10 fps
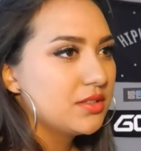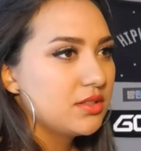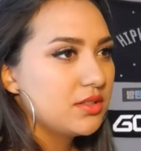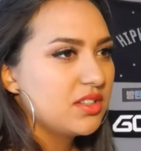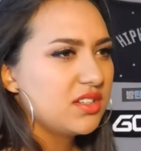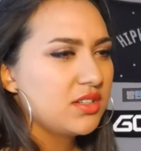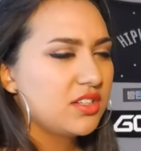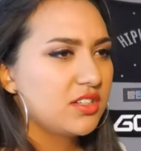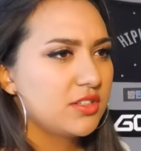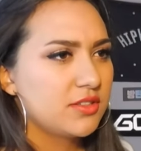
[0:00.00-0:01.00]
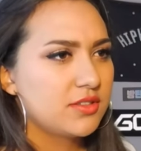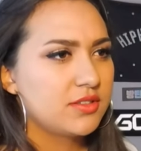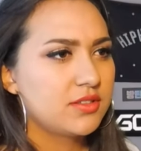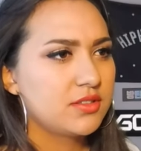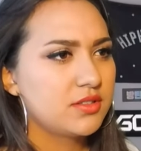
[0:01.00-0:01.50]

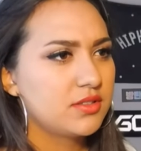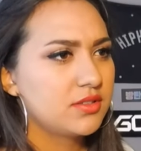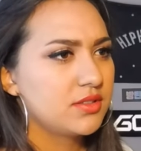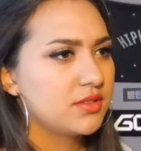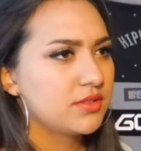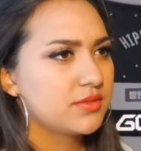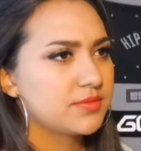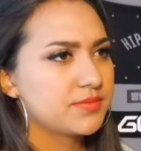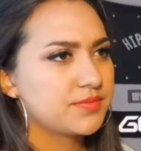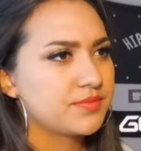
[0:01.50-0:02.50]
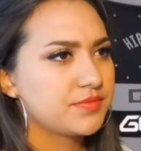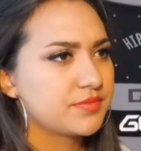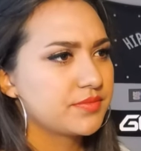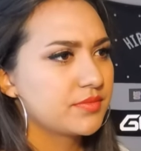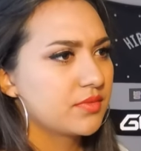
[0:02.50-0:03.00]

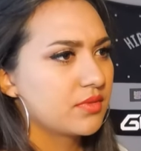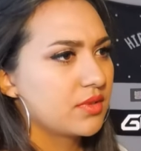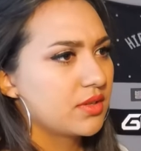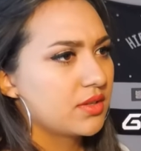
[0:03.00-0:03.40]
(silence)